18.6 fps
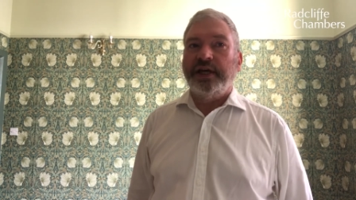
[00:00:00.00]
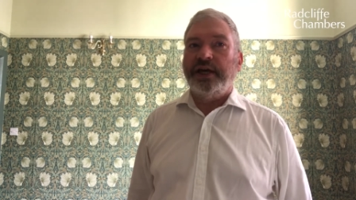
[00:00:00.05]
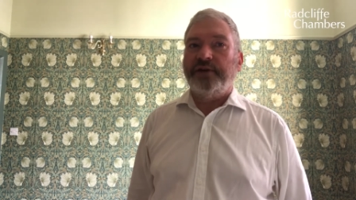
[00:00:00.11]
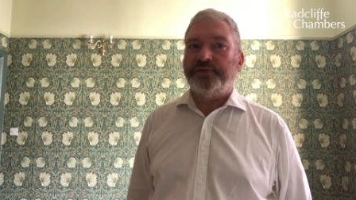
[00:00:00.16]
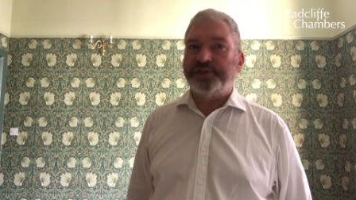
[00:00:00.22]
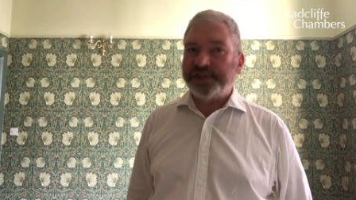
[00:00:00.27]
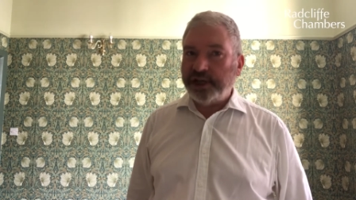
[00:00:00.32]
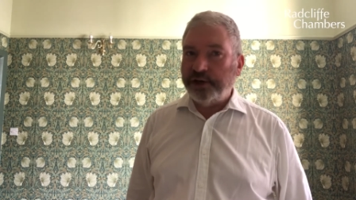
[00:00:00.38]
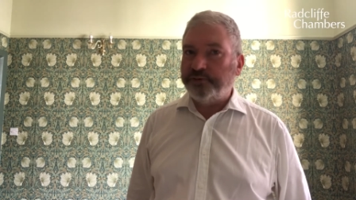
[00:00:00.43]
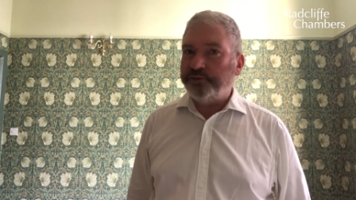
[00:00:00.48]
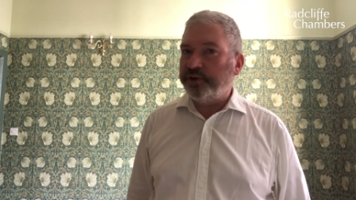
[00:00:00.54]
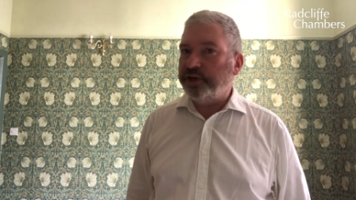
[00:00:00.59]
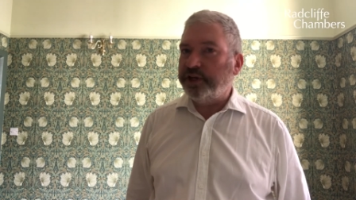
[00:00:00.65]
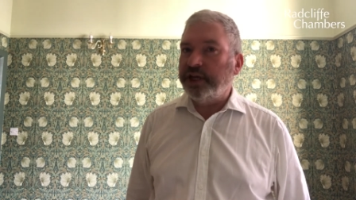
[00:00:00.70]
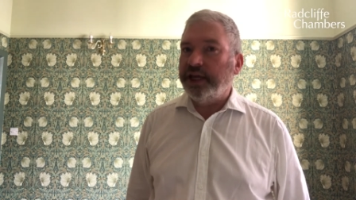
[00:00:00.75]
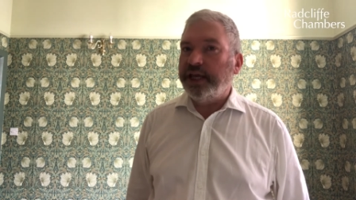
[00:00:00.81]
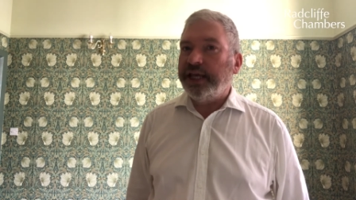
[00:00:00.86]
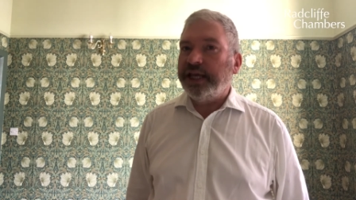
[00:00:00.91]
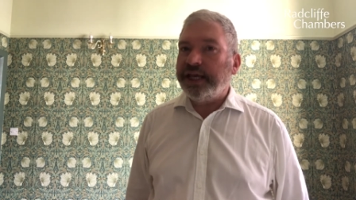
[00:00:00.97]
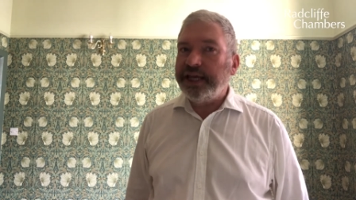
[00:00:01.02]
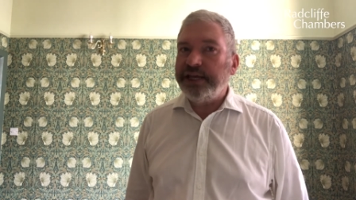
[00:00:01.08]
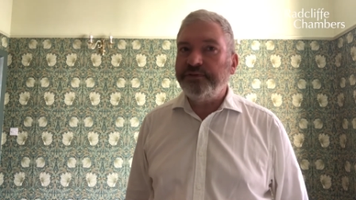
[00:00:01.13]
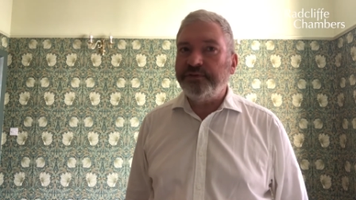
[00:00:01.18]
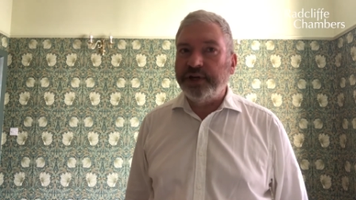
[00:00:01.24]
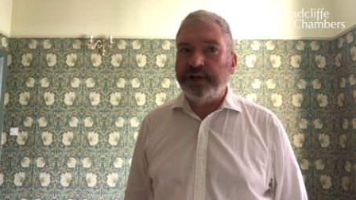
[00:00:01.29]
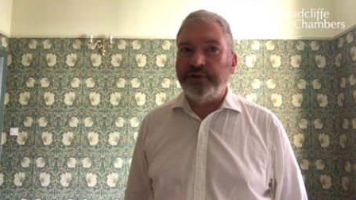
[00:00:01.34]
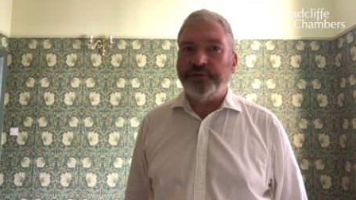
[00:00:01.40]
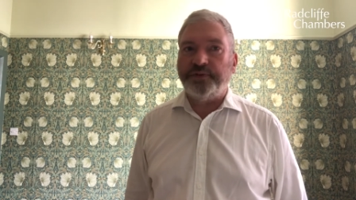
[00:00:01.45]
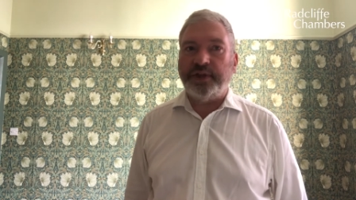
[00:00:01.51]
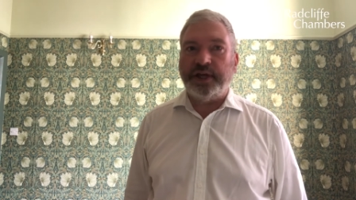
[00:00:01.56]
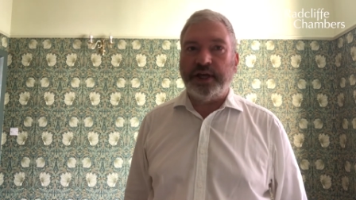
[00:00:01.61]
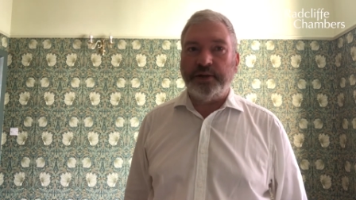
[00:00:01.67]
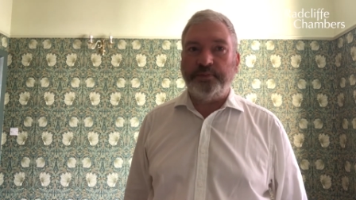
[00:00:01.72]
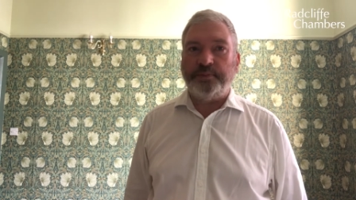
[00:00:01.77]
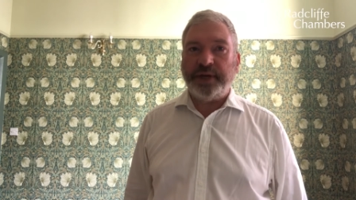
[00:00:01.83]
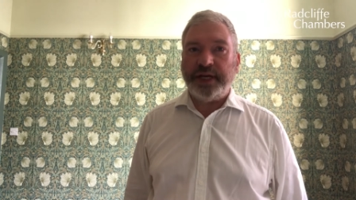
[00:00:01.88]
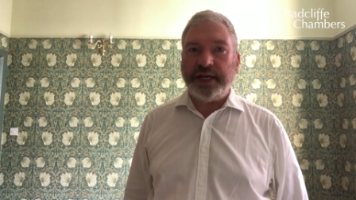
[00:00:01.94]
have suffered even if there
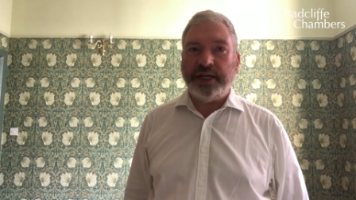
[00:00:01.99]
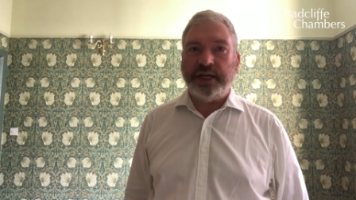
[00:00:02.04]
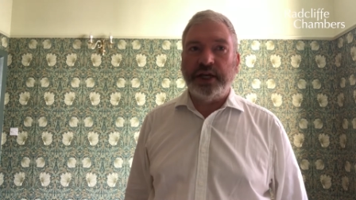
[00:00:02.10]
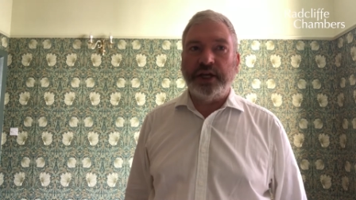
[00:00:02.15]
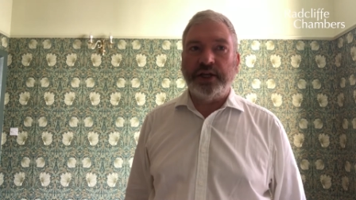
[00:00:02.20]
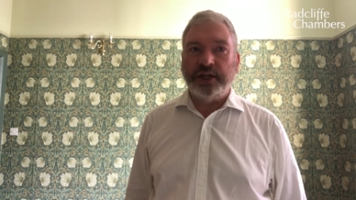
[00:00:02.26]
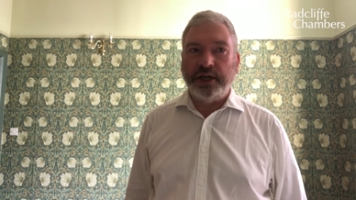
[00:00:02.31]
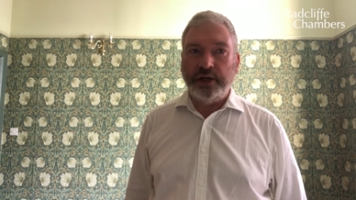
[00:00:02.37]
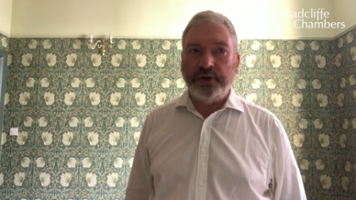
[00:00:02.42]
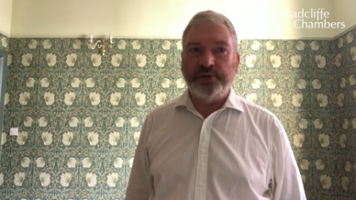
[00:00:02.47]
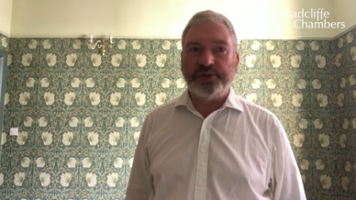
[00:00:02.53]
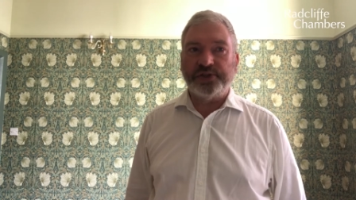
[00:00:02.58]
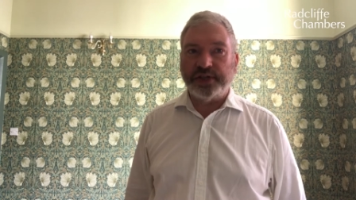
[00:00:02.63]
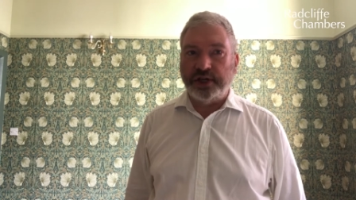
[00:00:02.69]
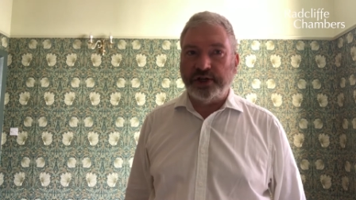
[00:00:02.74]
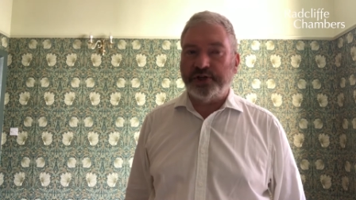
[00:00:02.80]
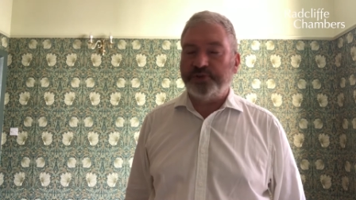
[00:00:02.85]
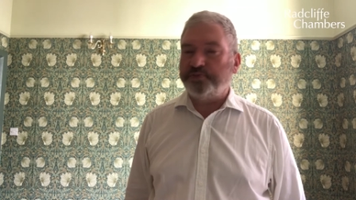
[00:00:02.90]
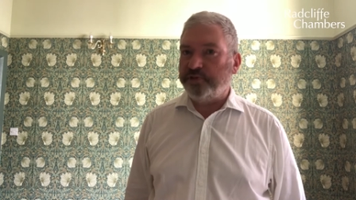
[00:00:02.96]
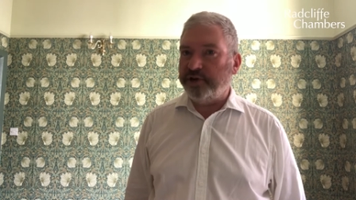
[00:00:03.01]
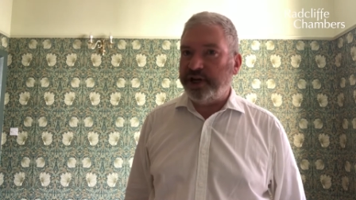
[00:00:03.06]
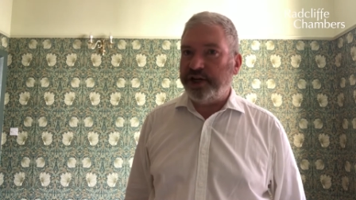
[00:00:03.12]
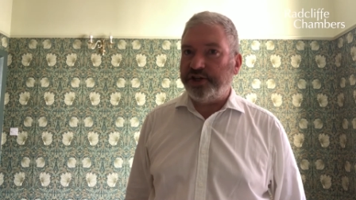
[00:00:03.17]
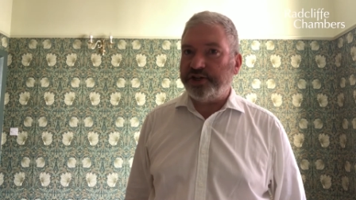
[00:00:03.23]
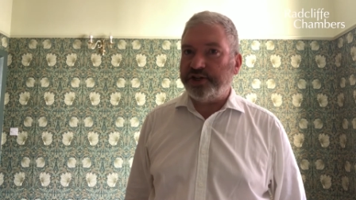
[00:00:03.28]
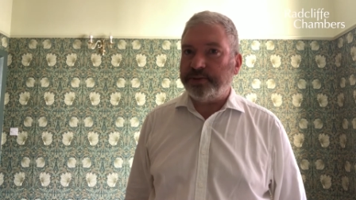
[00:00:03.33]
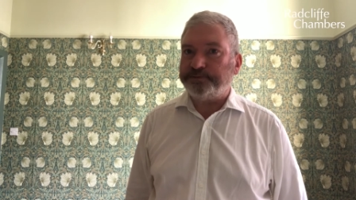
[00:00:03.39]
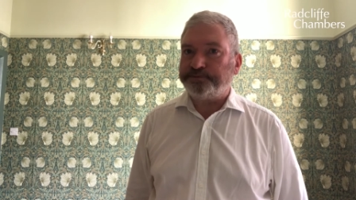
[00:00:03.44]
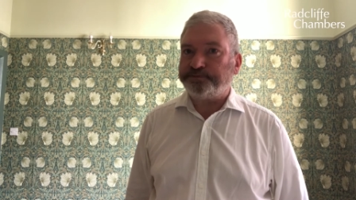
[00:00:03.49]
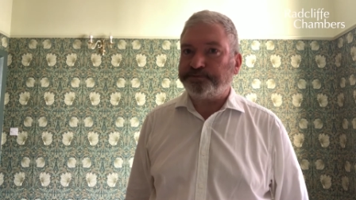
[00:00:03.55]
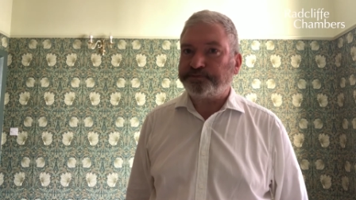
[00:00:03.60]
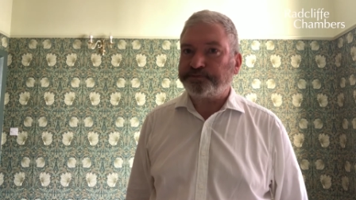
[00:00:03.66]
had been no such breach?